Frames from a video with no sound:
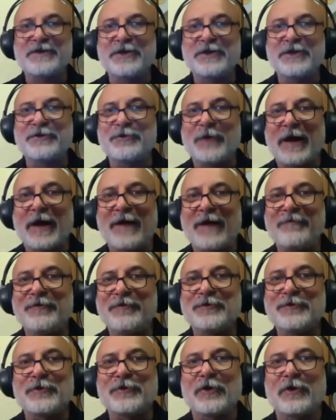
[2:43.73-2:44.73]
to have you
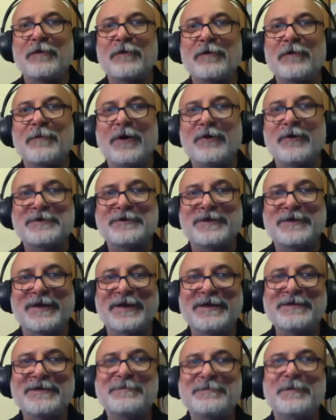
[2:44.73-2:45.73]
to talk about
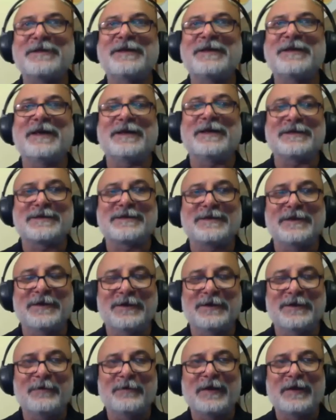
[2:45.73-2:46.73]
things, but yes,
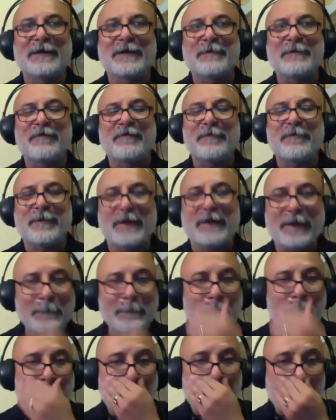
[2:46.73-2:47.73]
welcome everybody.
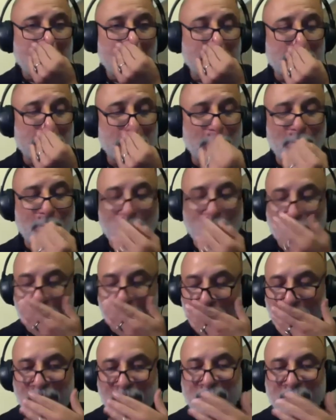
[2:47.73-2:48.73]
So
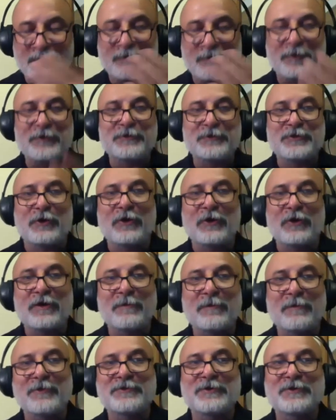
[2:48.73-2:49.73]
what we are going to talk
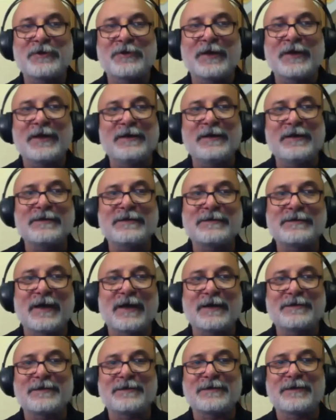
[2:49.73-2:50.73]
about today is
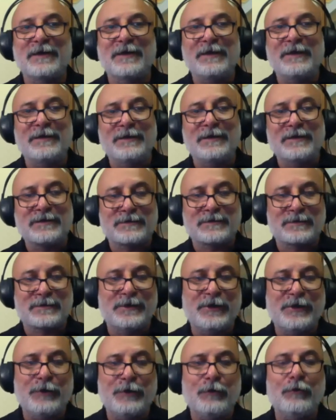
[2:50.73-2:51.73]
that in this
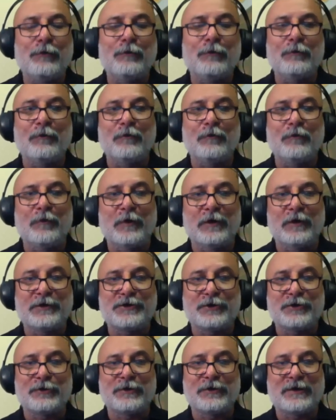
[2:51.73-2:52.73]
new world,
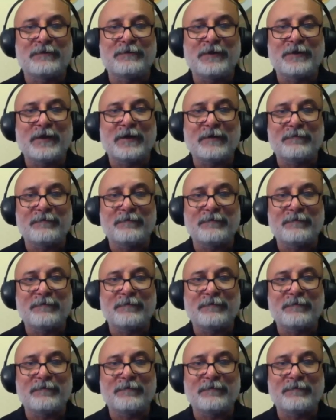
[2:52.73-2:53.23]
that we have